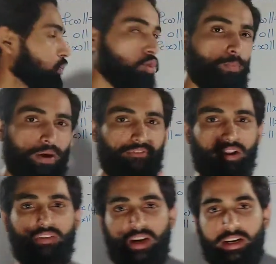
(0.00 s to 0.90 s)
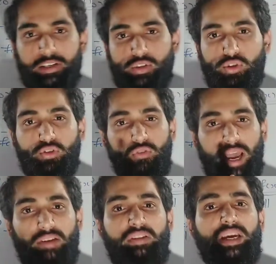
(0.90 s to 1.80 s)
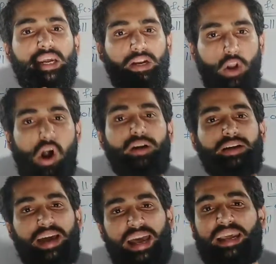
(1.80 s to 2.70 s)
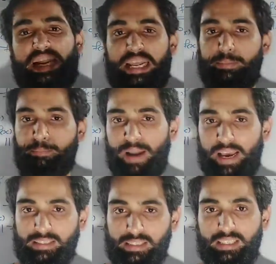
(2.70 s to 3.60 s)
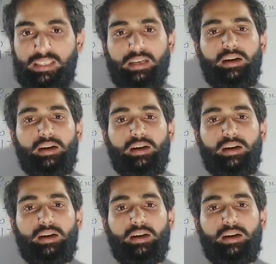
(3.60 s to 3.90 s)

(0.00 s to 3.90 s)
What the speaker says: hope everyone understood why we cannot directly imply it